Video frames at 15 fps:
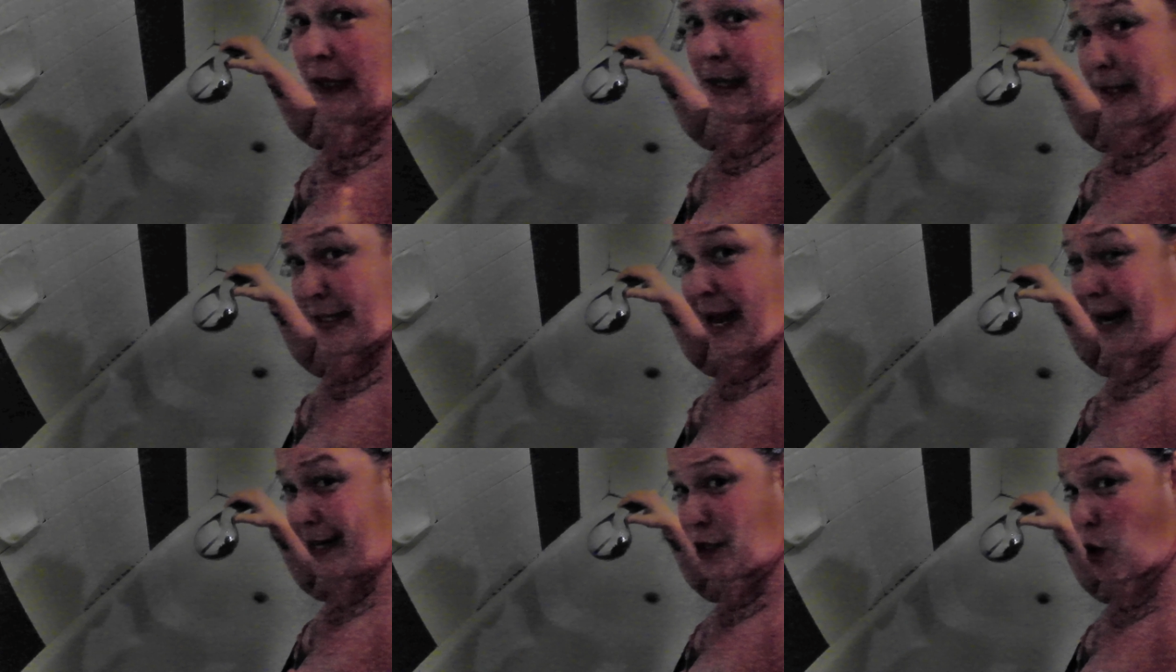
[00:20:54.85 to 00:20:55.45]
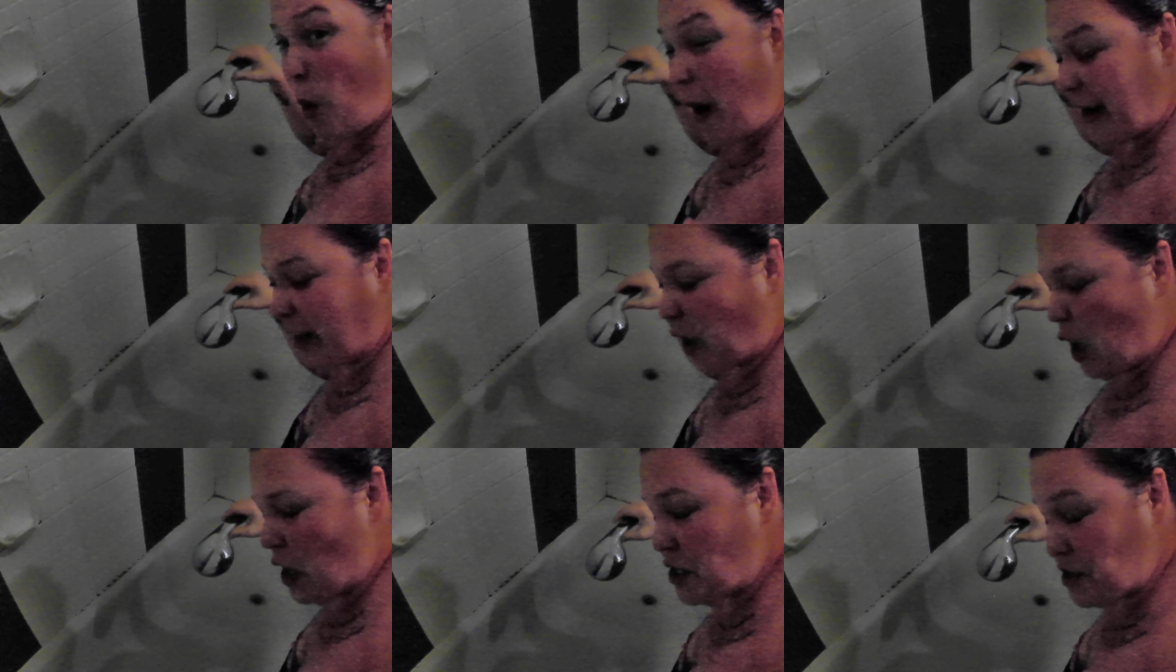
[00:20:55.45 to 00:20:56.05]
Takes quite a
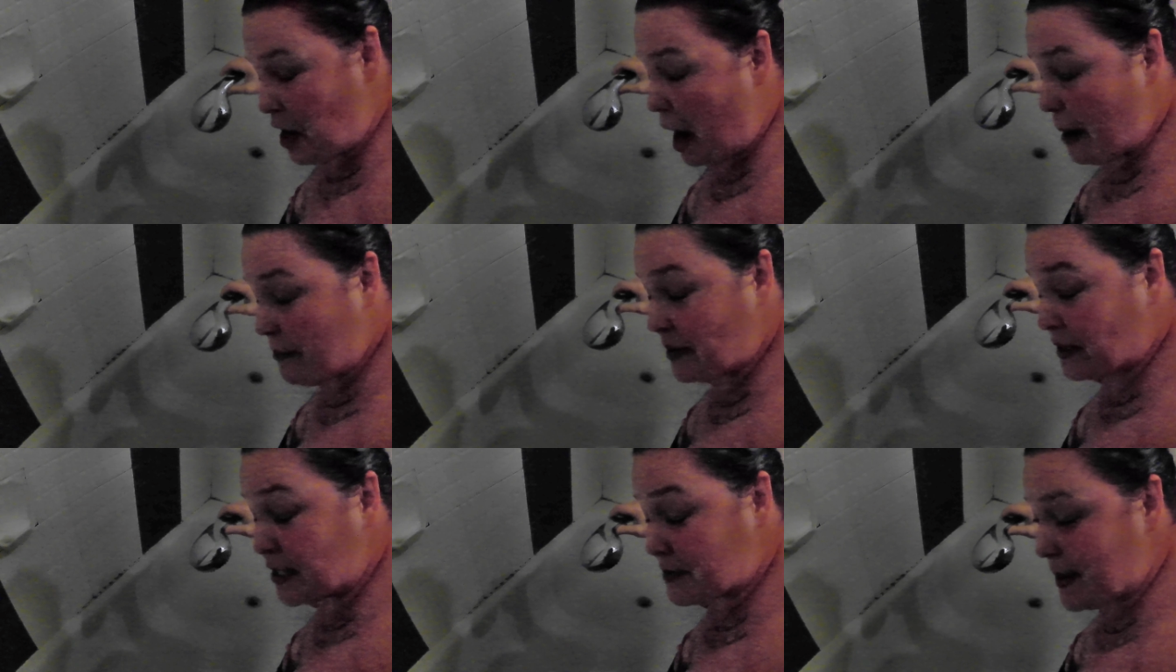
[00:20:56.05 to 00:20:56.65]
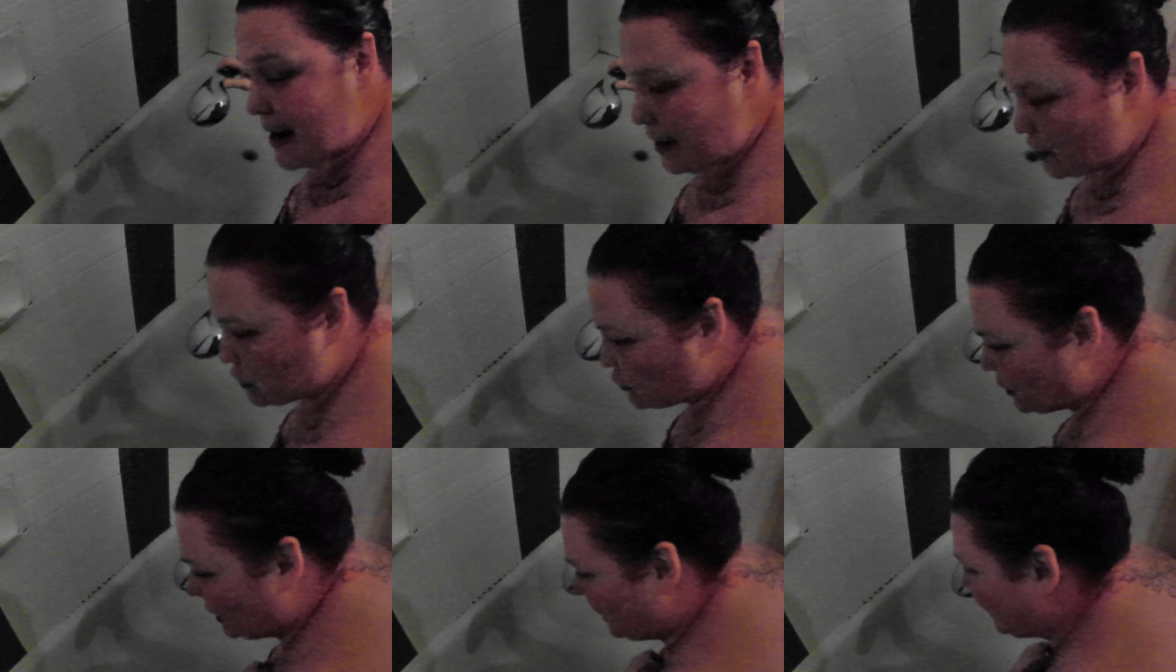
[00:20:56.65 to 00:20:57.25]
long time because my hair is really